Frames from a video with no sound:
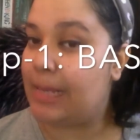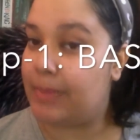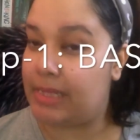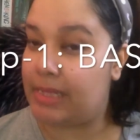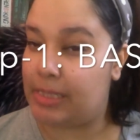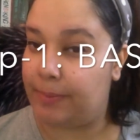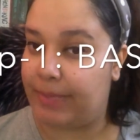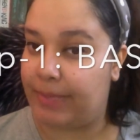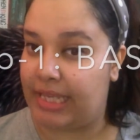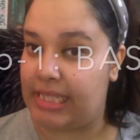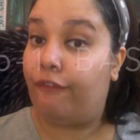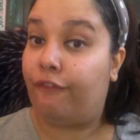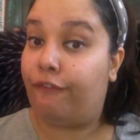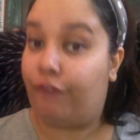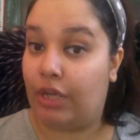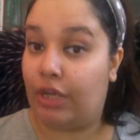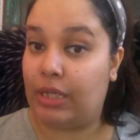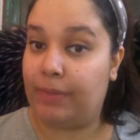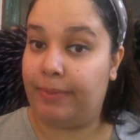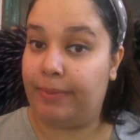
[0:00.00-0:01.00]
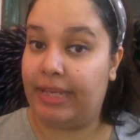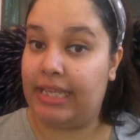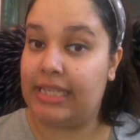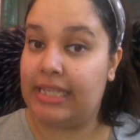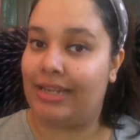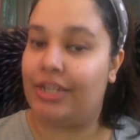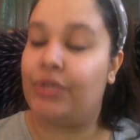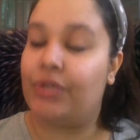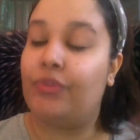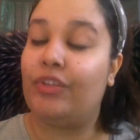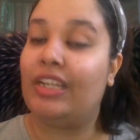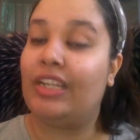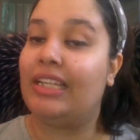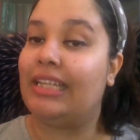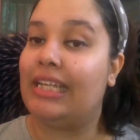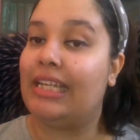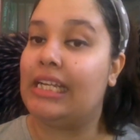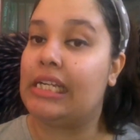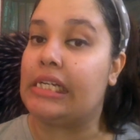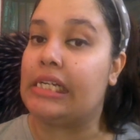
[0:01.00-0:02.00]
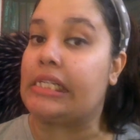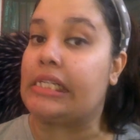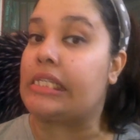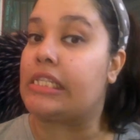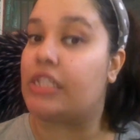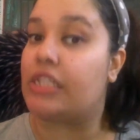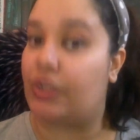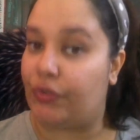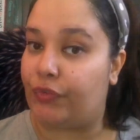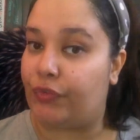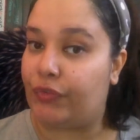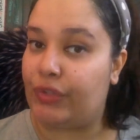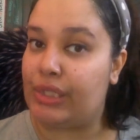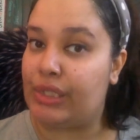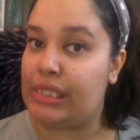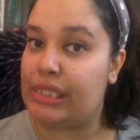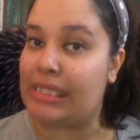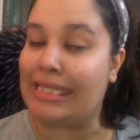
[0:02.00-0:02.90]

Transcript: is the base. For the base, you will need a surface